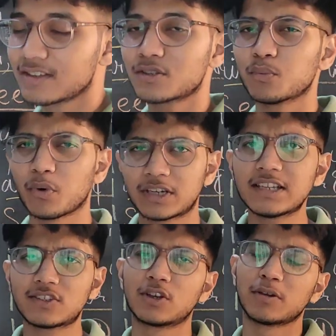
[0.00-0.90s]
So what
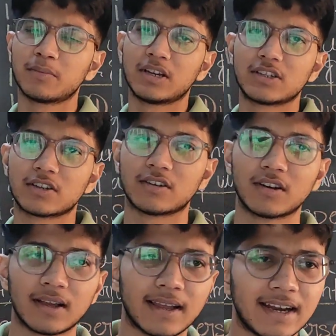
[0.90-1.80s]
is germination?
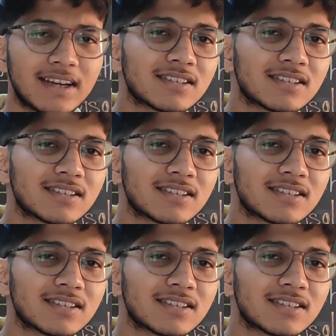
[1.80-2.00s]
It